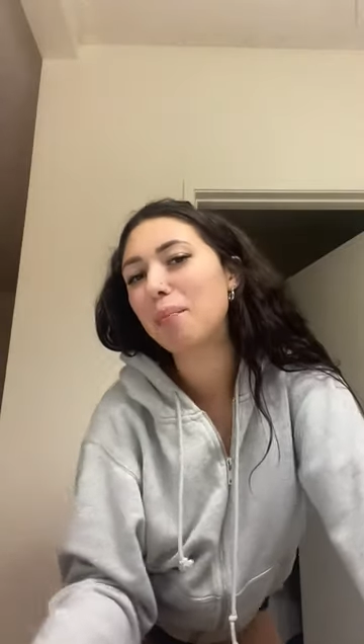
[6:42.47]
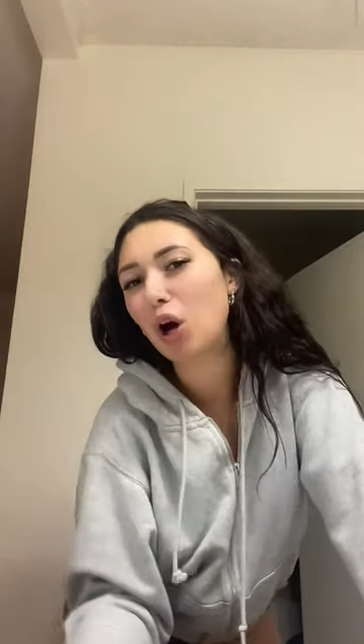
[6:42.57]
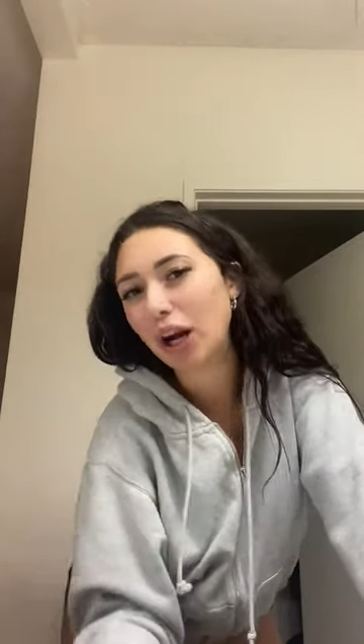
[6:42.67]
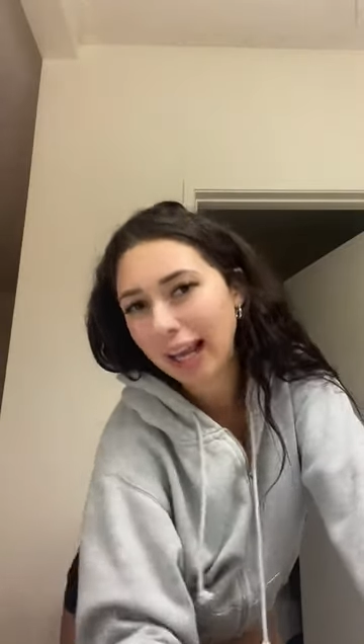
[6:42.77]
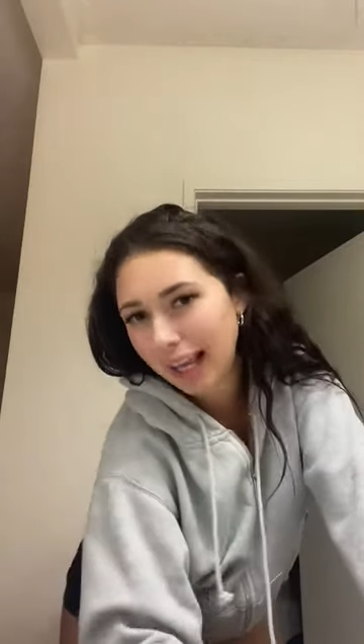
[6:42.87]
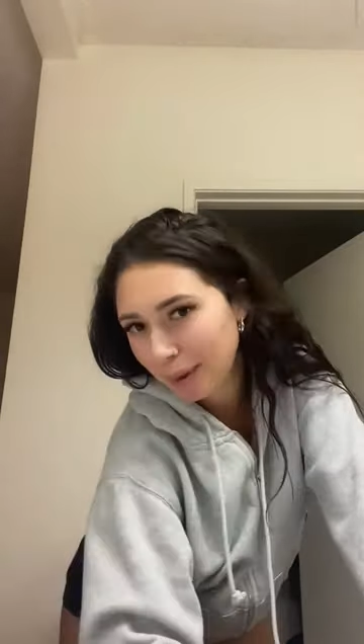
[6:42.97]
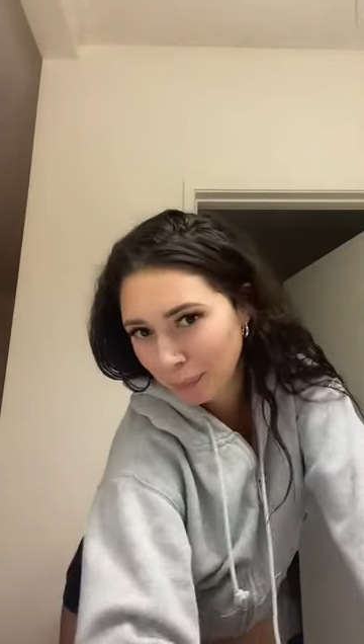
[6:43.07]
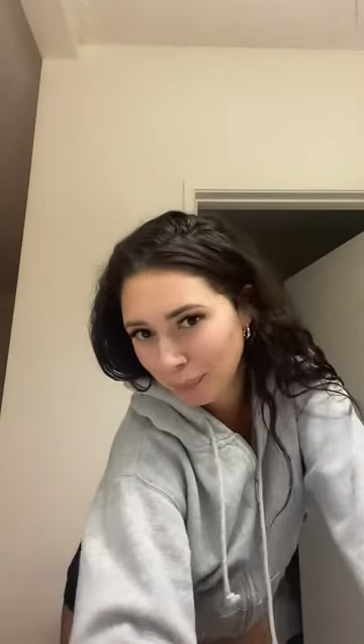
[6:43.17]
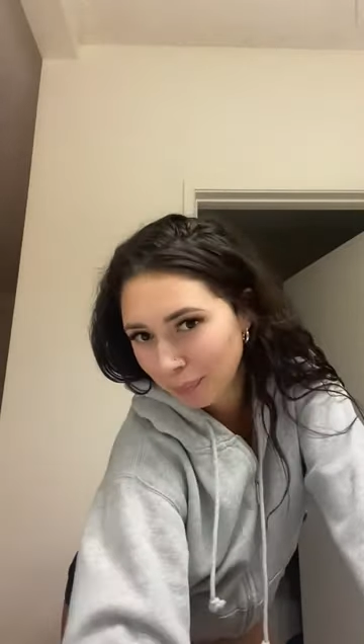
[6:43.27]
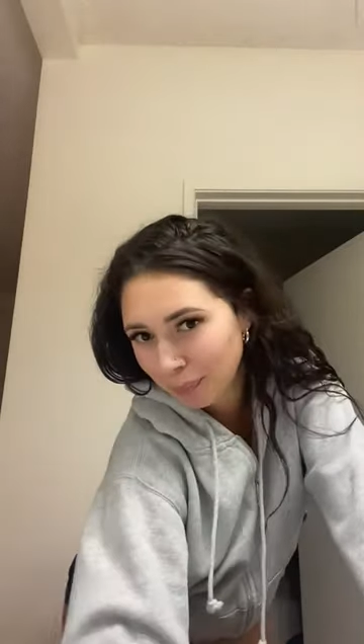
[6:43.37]
party.
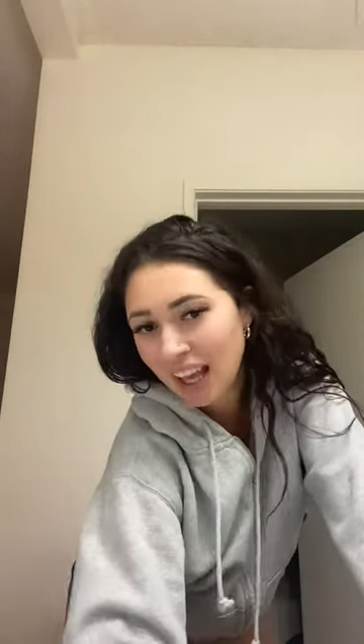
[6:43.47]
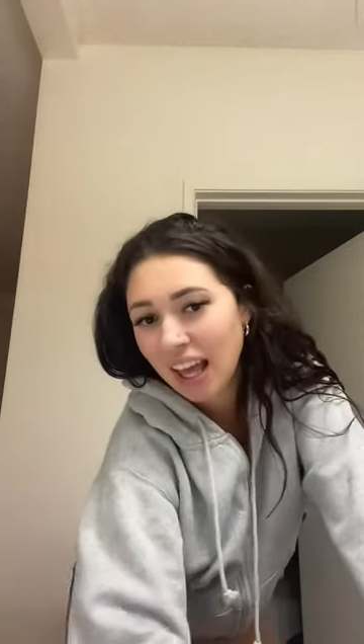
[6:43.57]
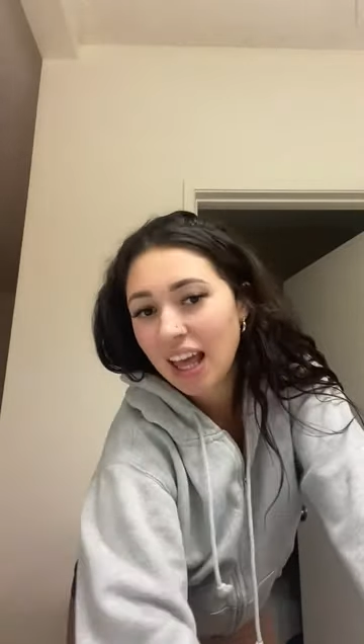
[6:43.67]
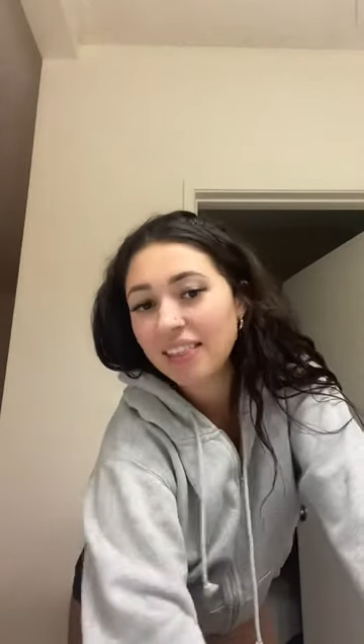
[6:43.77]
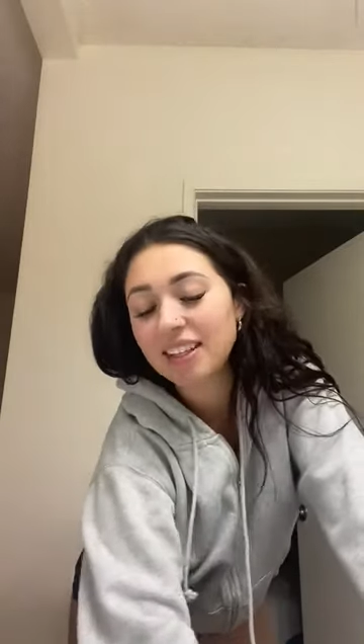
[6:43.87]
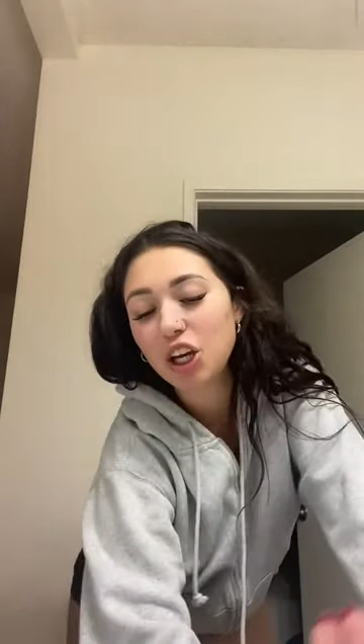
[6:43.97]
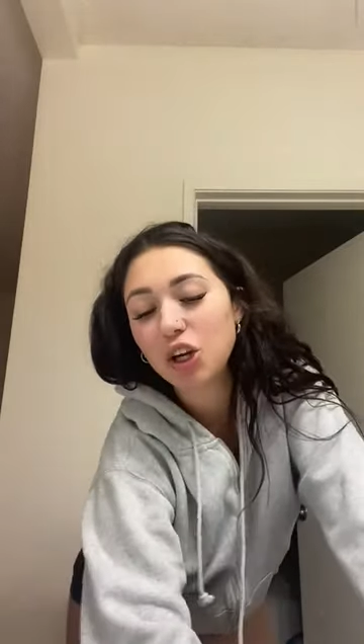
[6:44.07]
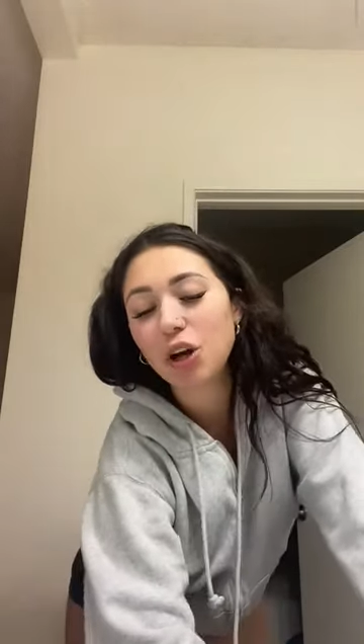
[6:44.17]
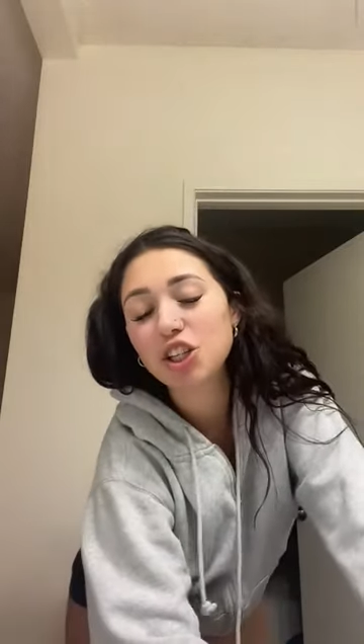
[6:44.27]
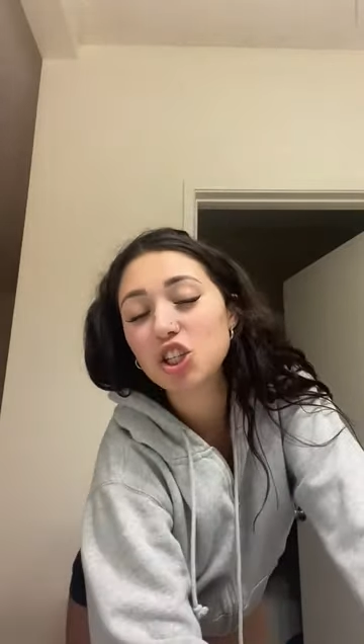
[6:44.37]
They tell you
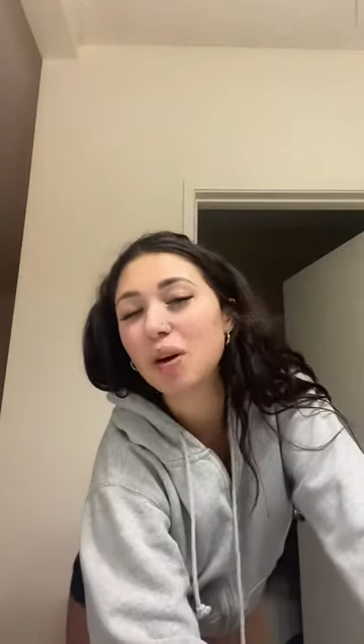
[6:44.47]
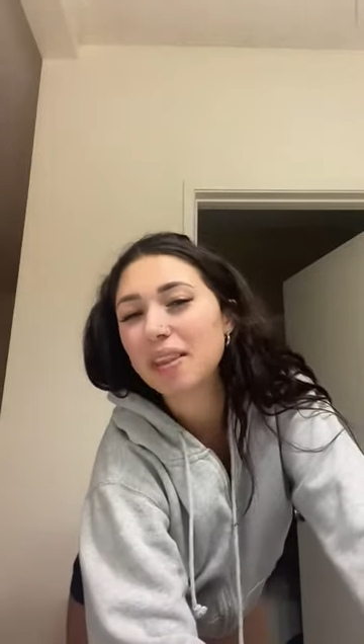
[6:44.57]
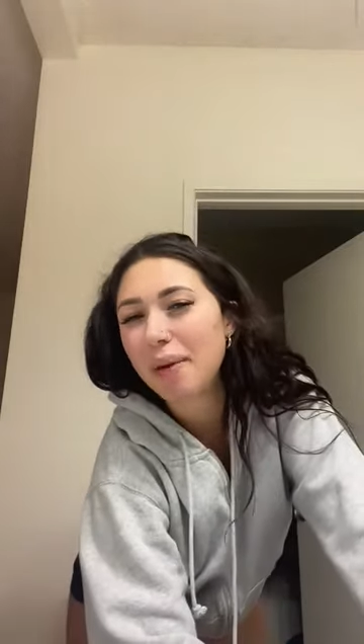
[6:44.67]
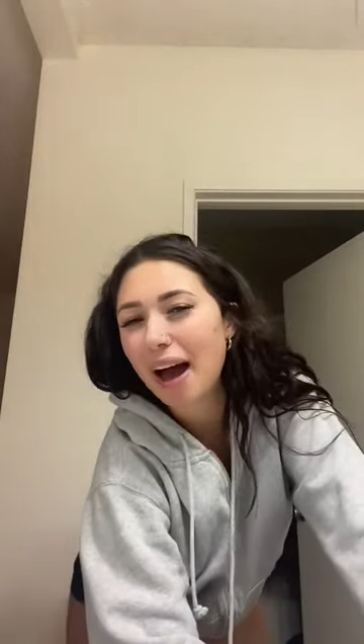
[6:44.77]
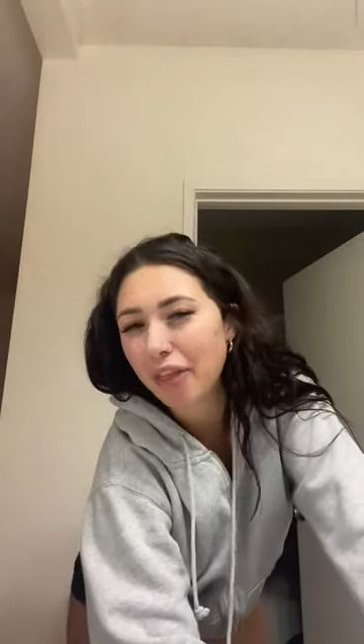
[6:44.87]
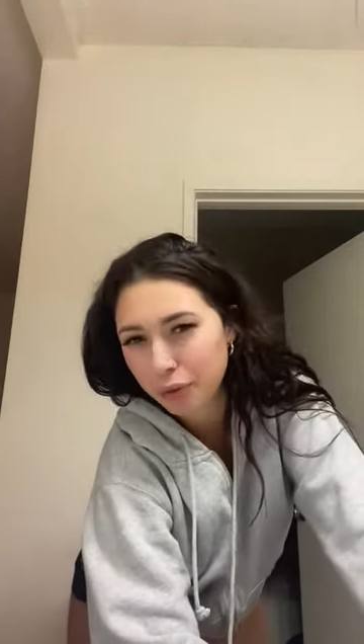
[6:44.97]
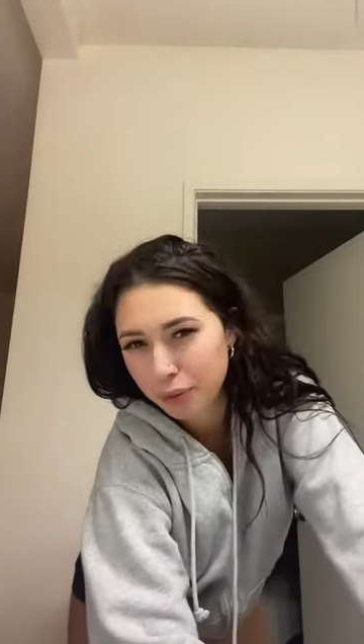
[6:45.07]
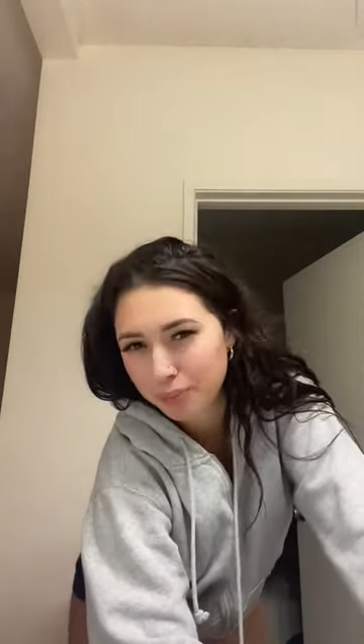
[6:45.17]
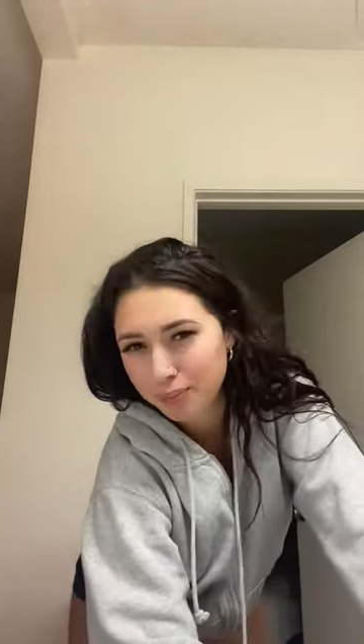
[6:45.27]
not to do it in the bathroom.